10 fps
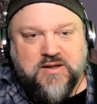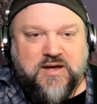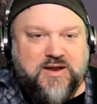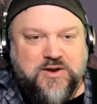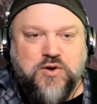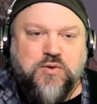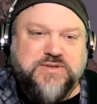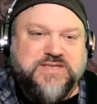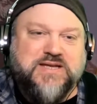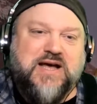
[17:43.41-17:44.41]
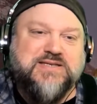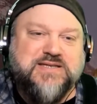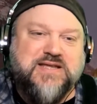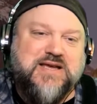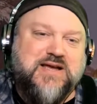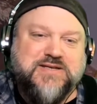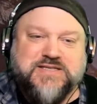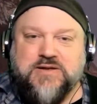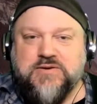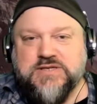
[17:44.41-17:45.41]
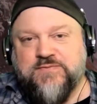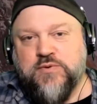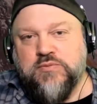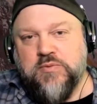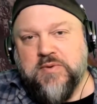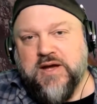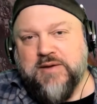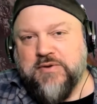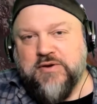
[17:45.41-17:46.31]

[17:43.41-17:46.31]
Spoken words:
I know, Scott's in the house. There is a full moon behind me.